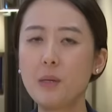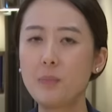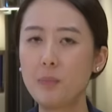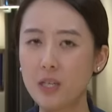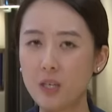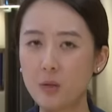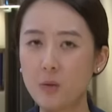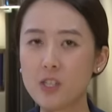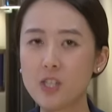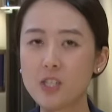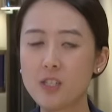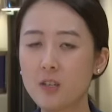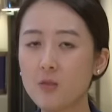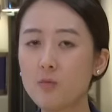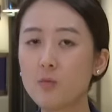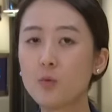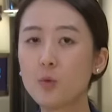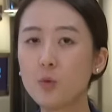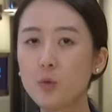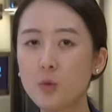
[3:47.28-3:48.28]
P P, which is the
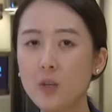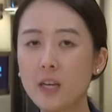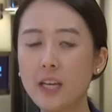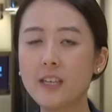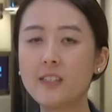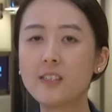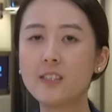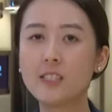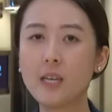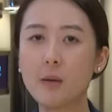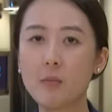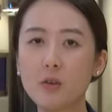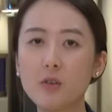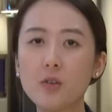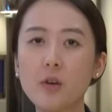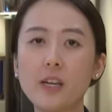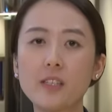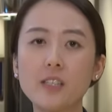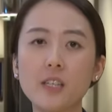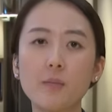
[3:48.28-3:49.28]
ruling
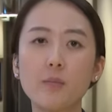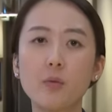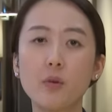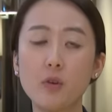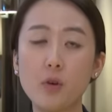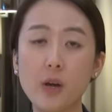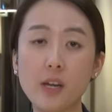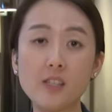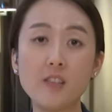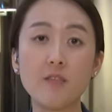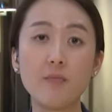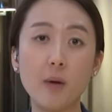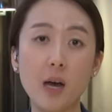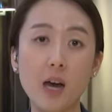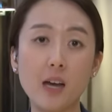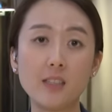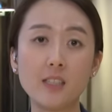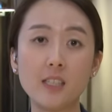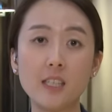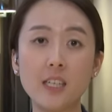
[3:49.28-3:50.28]
Democratic Progressive
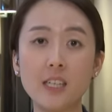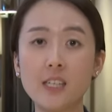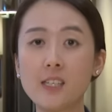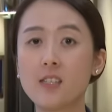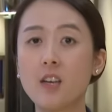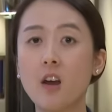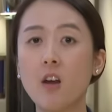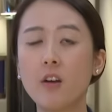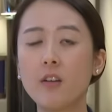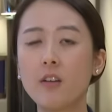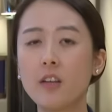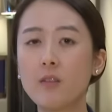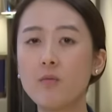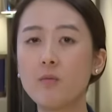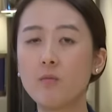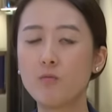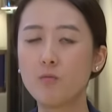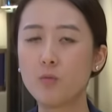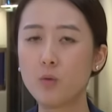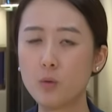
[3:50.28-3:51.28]
Party, it is currently
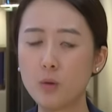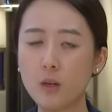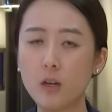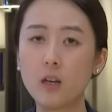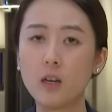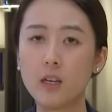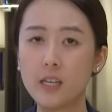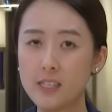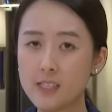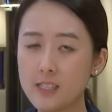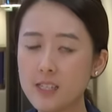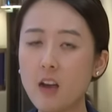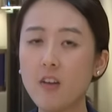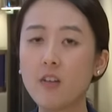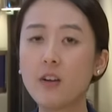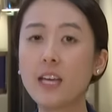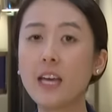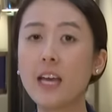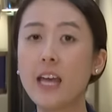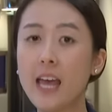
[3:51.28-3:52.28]
uh, it's
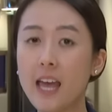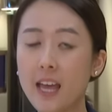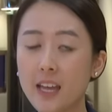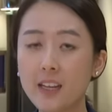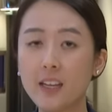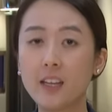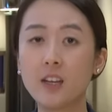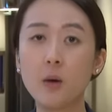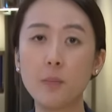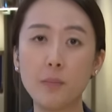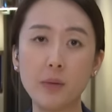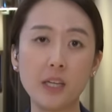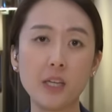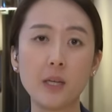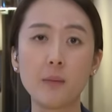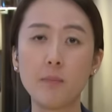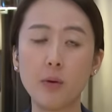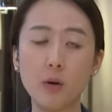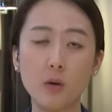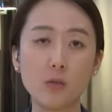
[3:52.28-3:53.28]
currently ahead in
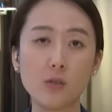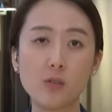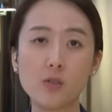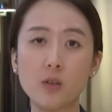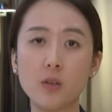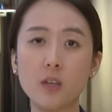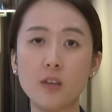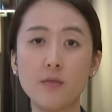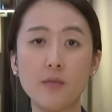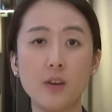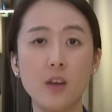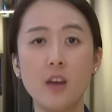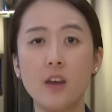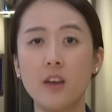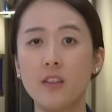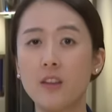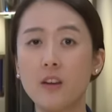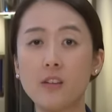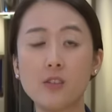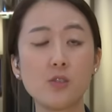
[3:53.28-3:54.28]
opinion polls. So if
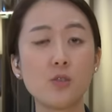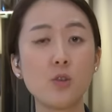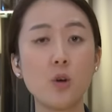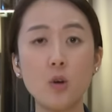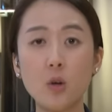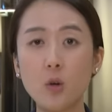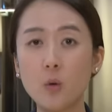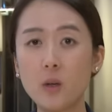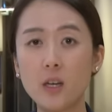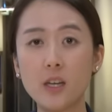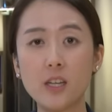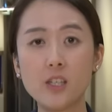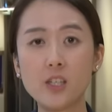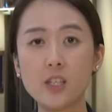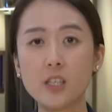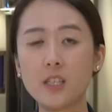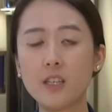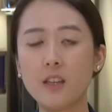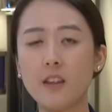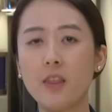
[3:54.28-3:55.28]
there is no
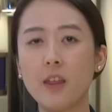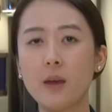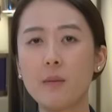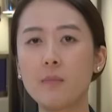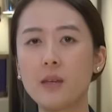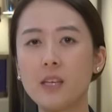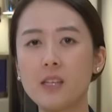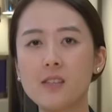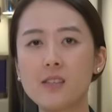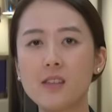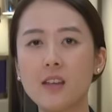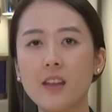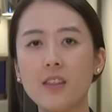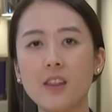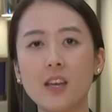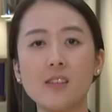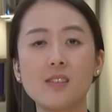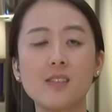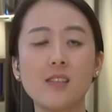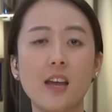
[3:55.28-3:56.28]
coalition, that means
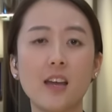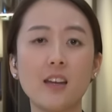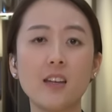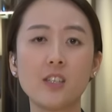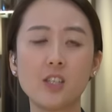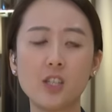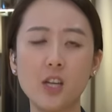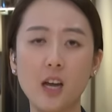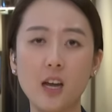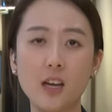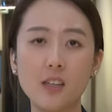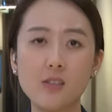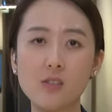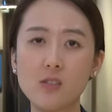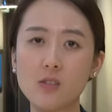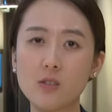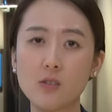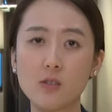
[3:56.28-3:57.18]
that they stand a chance